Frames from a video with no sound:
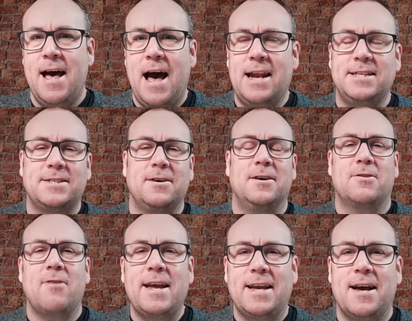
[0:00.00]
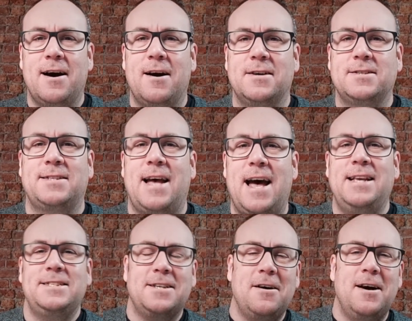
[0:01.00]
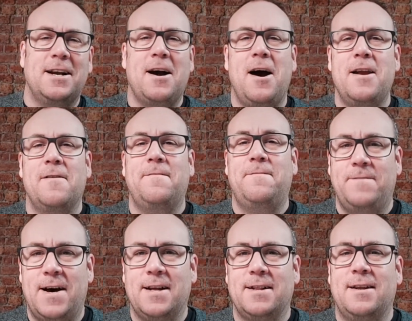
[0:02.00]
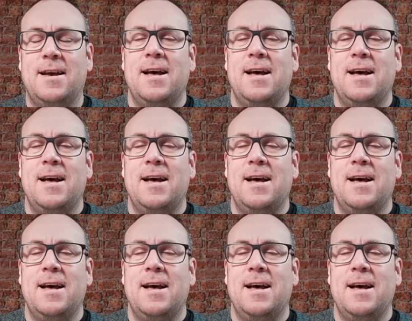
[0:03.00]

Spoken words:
and it's got a great cast and it's got a kind of fun